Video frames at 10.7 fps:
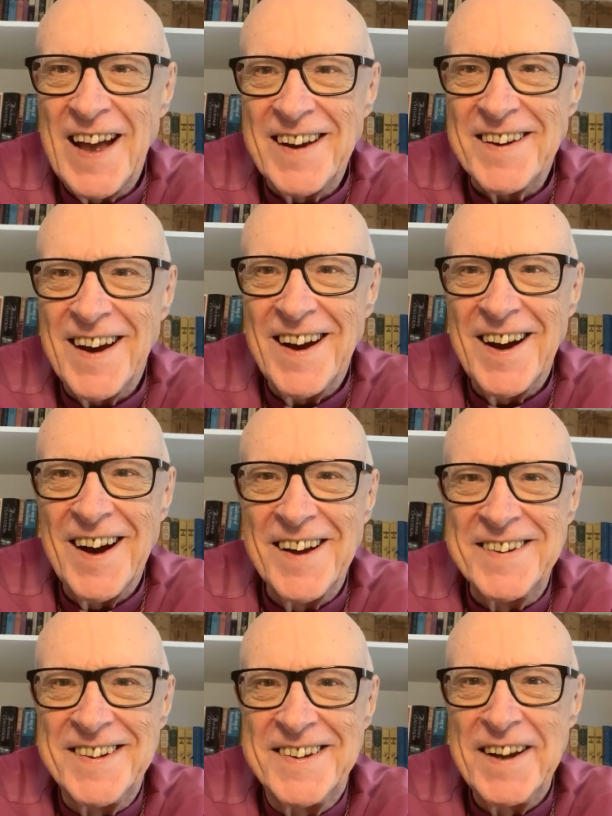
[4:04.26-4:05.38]
that a
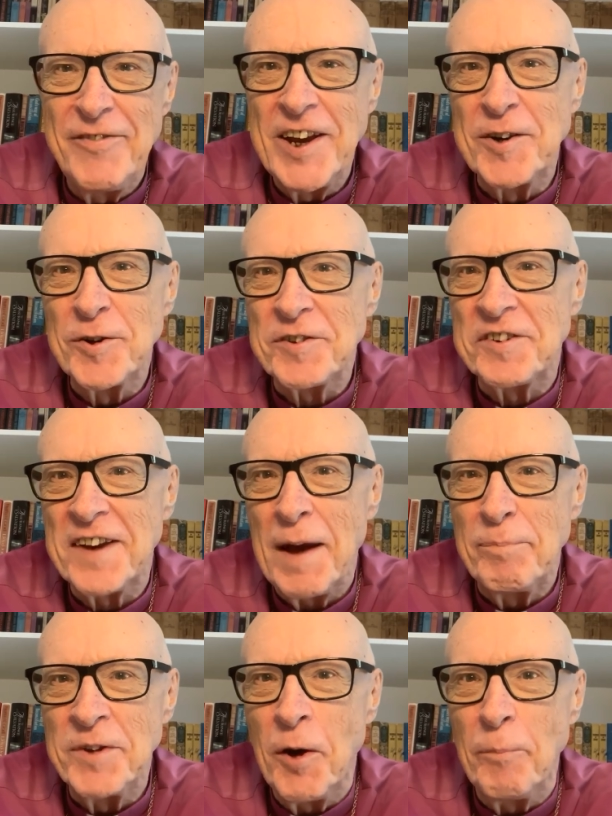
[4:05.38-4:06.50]
difficult step,
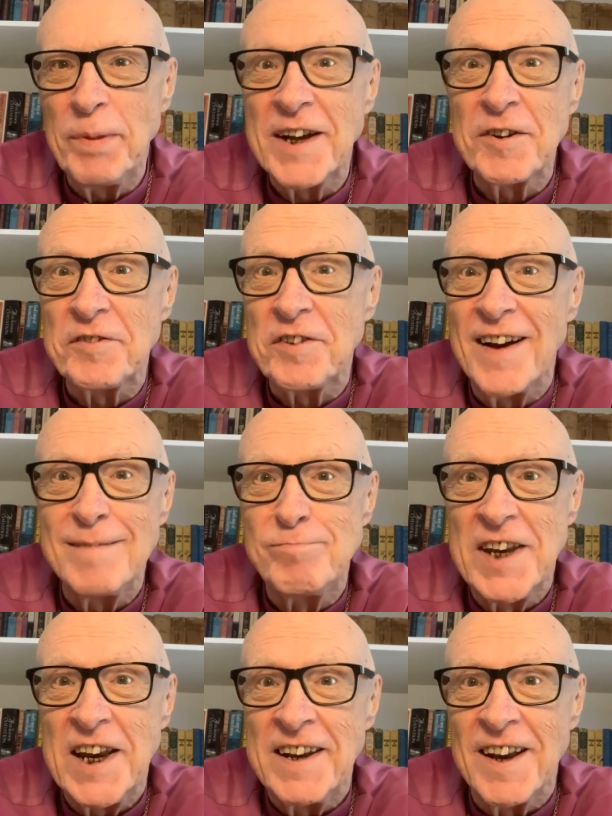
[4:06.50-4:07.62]
not because I
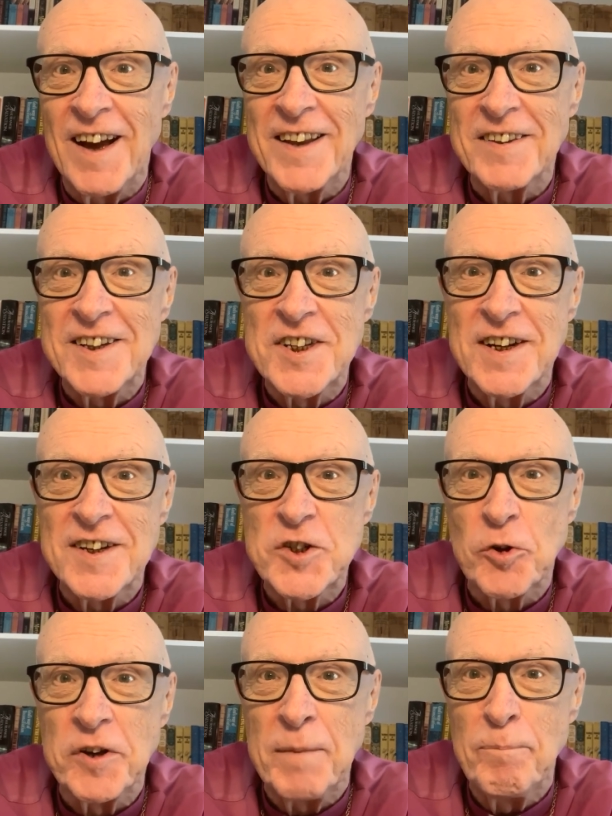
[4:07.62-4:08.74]
didn't like the church
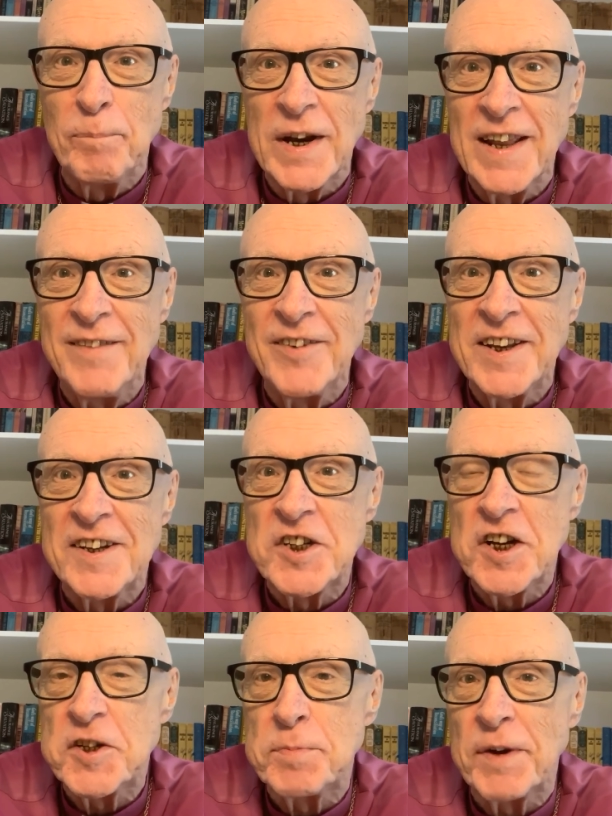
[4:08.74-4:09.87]
or didn't believe in the
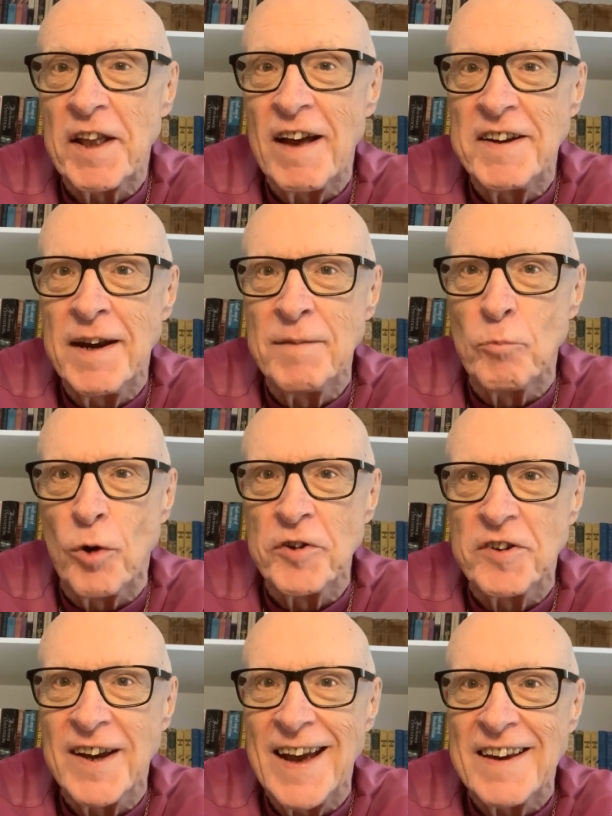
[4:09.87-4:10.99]
church, but I didn't want
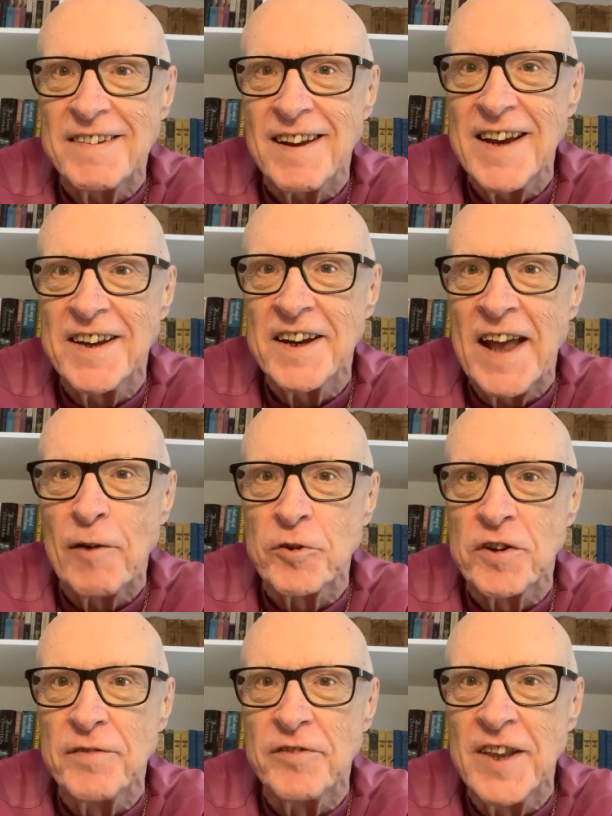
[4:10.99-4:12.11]
to get taken out
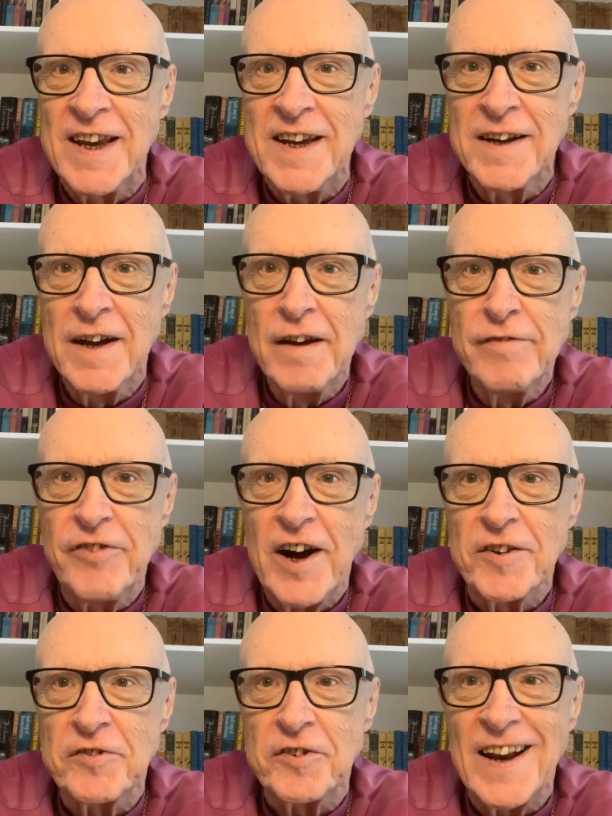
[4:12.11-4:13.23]
of the
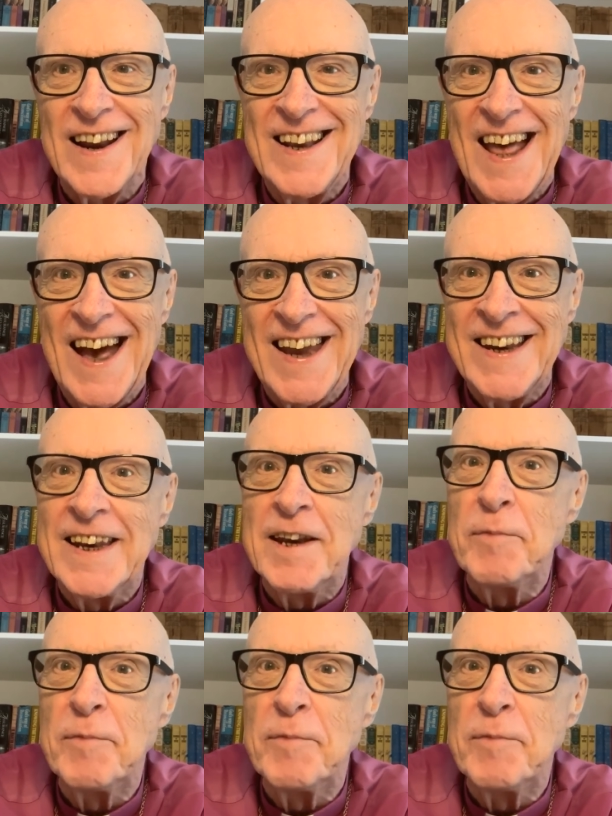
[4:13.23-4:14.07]
fast lane.